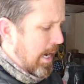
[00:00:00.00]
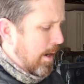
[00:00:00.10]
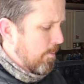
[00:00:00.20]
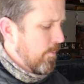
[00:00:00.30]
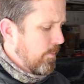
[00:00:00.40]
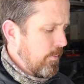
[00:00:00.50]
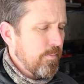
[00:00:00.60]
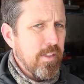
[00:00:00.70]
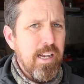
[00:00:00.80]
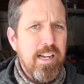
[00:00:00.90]

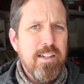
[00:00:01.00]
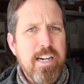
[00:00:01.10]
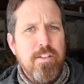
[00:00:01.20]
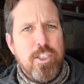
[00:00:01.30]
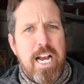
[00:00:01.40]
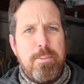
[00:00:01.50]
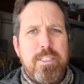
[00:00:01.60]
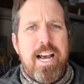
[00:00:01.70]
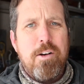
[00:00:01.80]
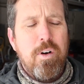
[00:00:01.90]
near the job
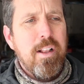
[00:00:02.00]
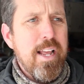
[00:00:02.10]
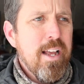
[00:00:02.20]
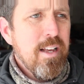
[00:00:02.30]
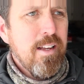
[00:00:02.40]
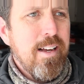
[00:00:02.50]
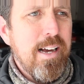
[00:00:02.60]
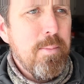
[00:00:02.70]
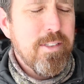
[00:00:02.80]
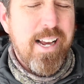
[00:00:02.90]
site. Really,
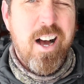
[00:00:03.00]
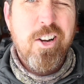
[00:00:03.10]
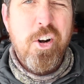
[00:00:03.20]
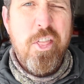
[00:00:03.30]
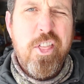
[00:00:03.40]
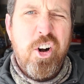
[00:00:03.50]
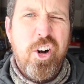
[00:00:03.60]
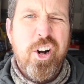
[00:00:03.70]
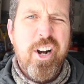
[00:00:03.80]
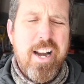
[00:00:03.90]
it was like
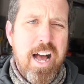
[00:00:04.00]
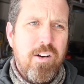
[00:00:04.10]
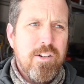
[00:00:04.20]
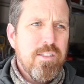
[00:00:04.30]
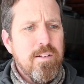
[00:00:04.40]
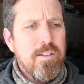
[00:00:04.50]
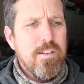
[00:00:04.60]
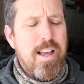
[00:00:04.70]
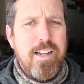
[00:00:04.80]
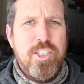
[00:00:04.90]
$130.
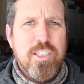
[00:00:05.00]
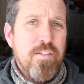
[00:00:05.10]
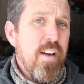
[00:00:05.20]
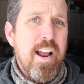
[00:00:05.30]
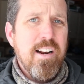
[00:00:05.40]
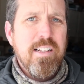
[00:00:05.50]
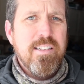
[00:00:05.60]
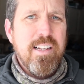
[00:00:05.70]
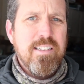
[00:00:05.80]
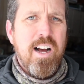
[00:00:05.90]
Yeah, it's just a fan.
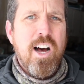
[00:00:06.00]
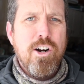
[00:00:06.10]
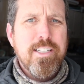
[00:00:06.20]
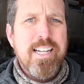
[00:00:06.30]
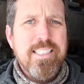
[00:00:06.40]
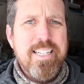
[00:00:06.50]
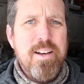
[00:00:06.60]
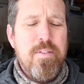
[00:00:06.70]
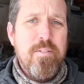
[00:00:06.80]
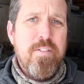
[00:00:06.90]
It's a 110
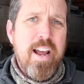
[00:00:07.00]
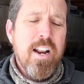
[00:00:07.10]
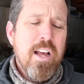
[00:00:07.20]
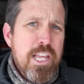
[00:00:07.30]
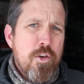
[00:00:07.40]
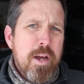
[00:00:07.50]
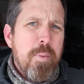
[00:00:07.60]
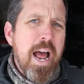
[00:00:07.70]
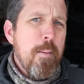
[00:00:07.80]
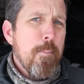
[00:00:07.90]
CFM fan. You can
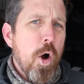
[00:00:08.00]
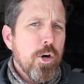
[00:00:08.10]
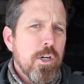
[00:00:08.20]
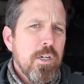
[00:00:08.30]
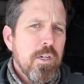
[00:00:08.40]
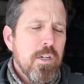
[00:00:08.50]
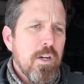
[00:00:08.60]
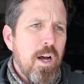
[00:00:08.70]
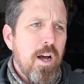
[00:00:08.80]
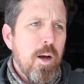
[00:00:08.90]
buy a motor
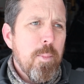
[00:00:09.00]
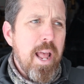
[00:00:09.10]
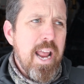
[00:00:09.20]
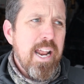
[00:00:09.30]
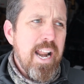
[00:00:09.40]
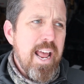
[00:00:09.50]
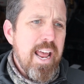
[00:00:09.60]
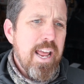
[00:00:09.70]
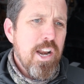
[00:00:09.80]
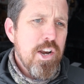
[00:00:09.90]
and
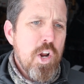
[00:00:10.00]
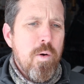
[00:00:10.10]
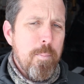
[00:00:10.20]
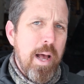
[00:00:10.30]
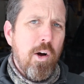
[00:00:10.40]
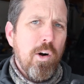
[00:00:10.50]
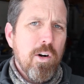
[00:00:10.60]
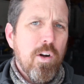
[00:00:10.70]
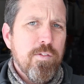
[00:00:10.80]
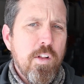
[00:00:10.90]
a new impeller
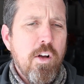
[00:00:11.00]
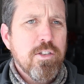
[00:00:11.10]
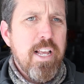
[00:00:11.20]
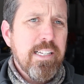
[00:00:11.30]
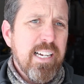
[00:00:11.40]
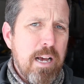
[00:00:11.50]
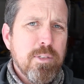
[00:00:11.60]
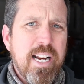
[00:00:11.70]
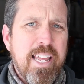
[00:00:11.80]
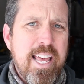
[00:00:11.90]
for those things. It comes
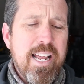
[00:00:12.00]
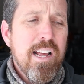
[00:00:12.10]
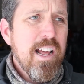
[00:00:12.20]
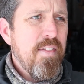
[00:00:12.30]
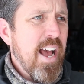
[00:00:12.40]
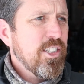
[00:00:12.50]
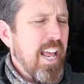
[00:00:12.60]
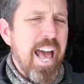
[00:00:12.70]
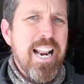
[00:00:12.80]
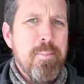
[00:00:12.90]
in a kit. They actually
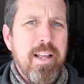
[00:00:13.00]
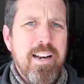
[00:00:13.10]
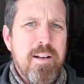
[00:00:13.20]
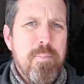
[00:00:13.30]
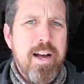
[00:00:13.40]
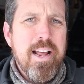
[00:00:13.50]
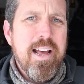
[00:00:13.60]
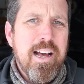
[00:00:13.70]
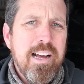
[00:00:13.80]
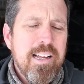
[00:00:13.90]
had them
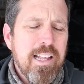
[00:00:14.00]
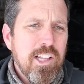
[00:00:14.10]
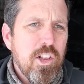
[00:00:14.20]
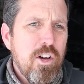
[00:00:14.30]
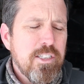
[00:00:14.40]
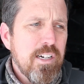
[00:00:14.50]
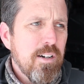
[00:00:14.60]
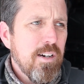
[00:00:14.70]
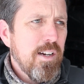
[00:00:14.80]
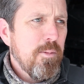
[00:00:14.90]
at the Lowe's here.